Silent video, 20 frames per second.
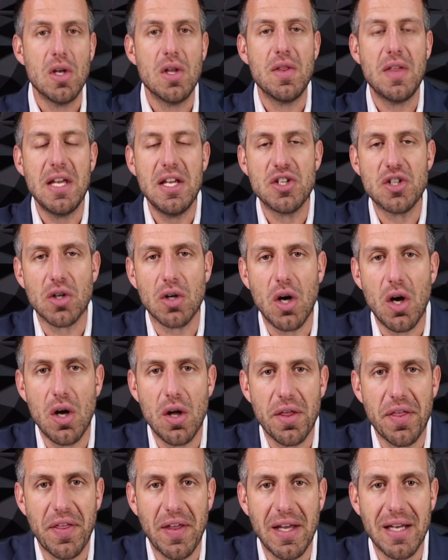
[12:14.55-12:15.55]
These are
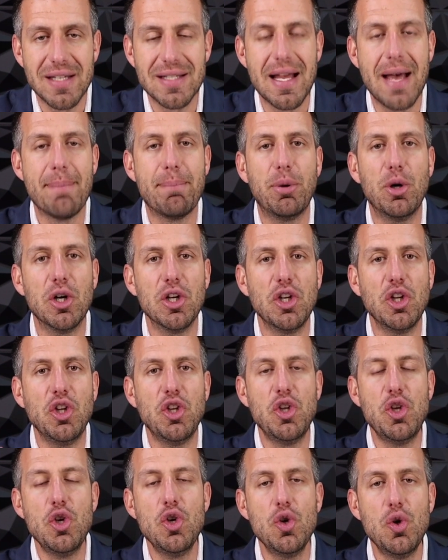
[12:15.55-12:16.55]
all things that put
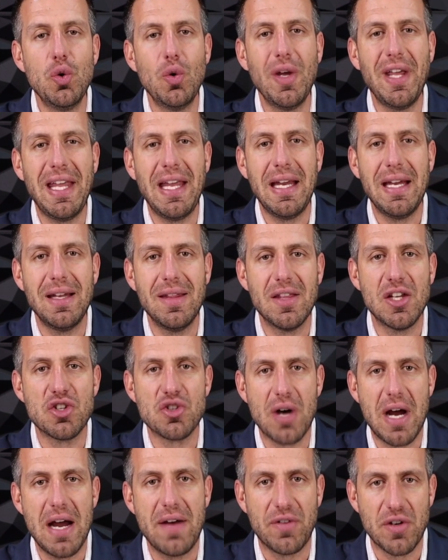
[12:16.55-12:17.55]
you in the
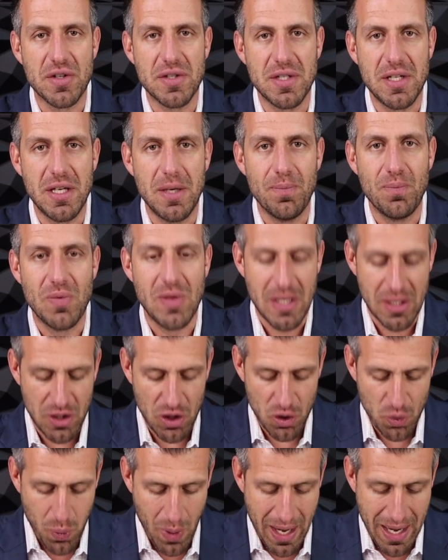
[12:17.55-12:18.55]
driver's seat. This
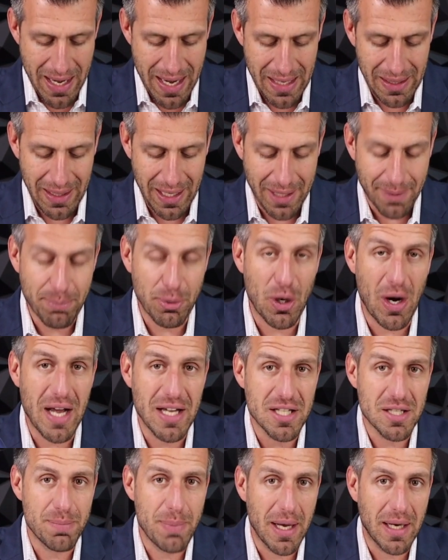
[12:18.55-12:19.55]
is why I like
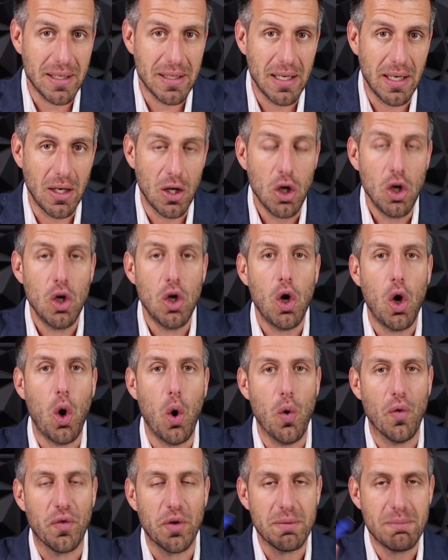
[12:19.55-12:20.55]
prospecting
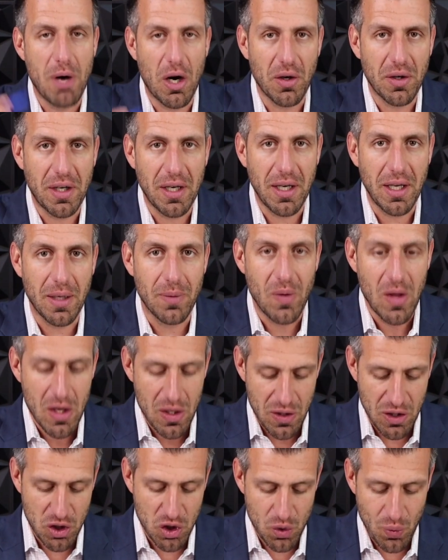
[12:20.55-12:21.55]
over marketing.
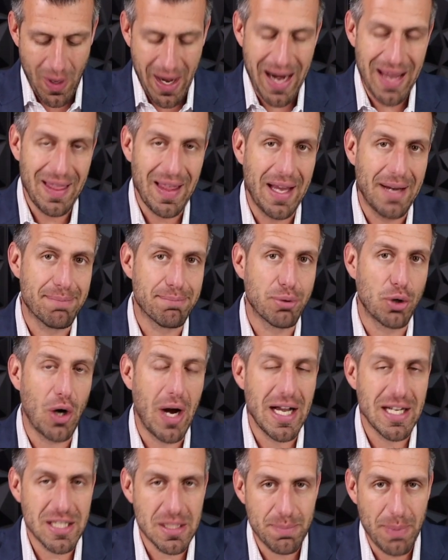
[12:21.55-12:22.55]
This is why I like
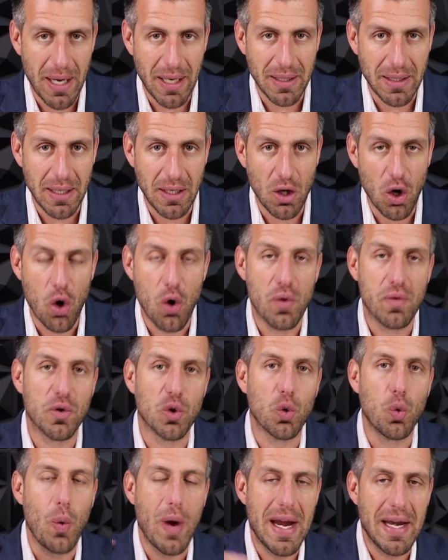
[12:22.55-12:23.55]
prospecting
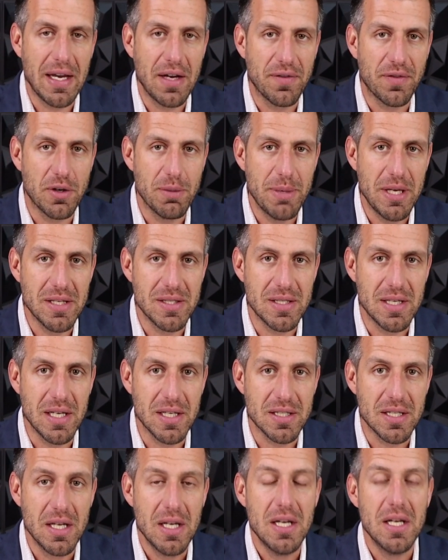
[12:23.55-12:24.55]
over waiting for
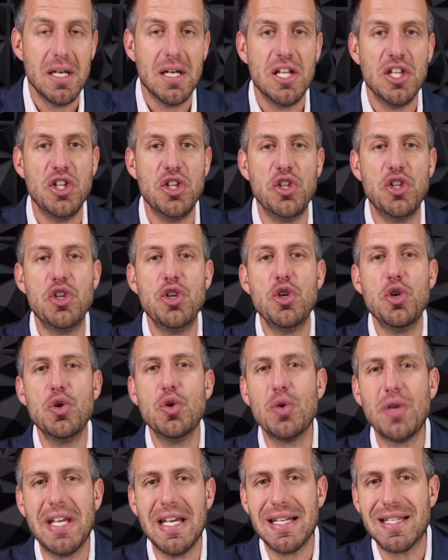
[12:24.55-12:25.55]
business.
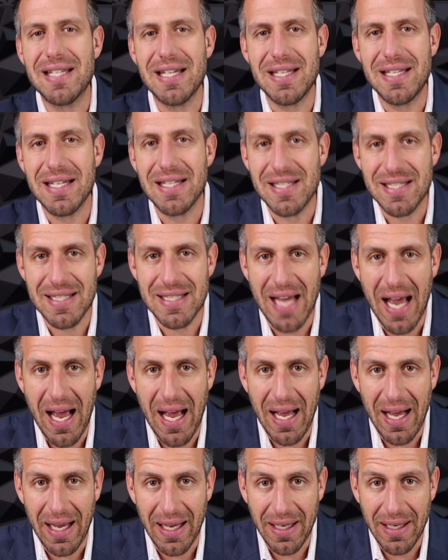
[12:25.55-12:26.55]
You get to
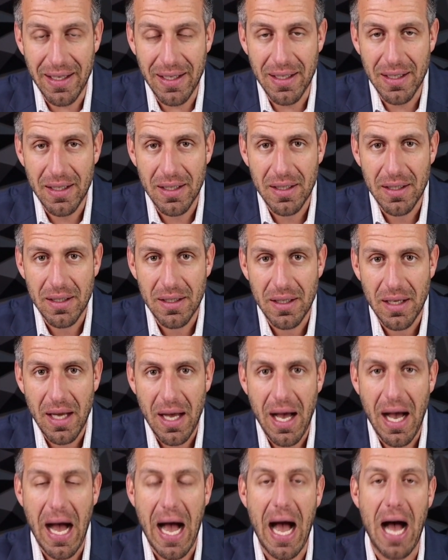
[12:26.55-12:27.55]
decide
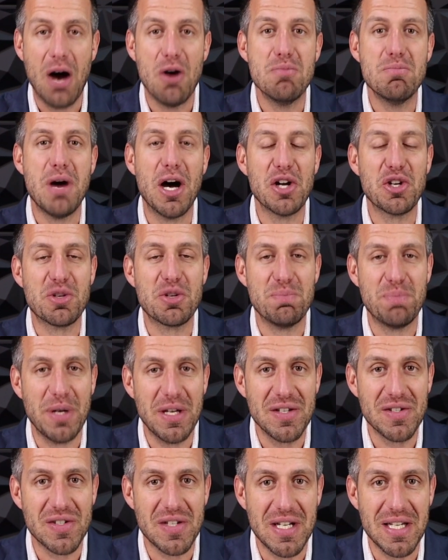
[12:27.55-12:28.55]
how much
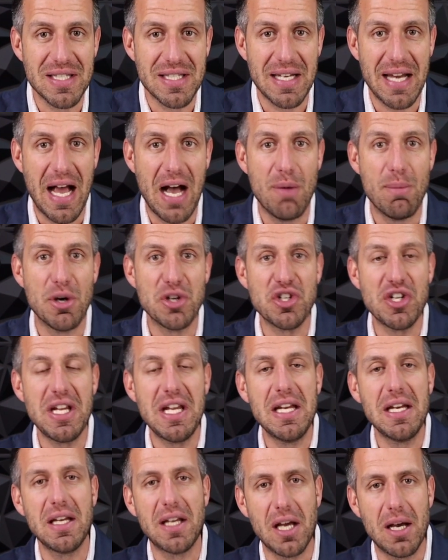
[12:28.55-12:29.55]
business and how much
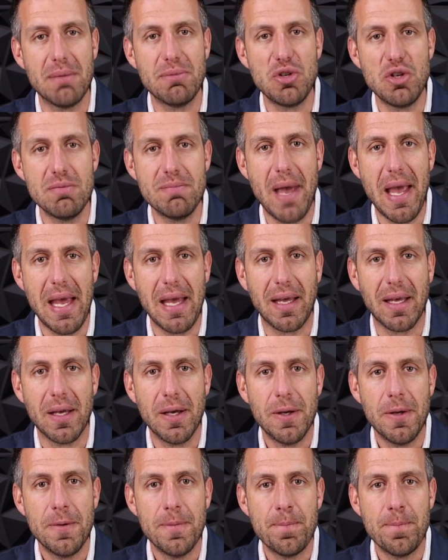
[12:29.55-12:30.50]
income you make.